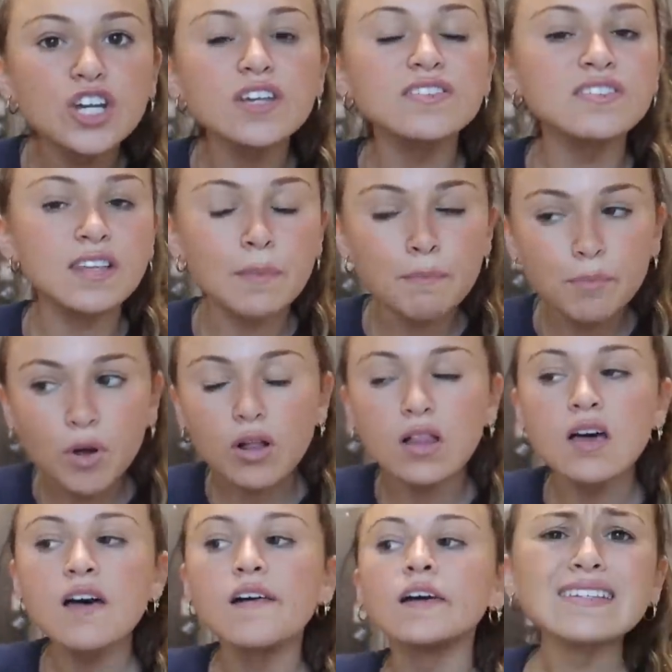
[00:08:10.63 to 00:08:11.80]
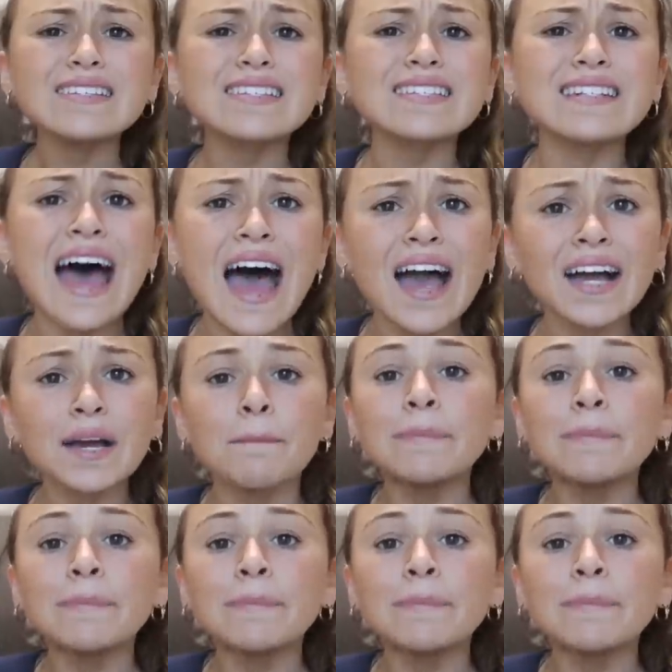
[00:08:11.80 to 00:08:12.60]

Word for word: a simple snack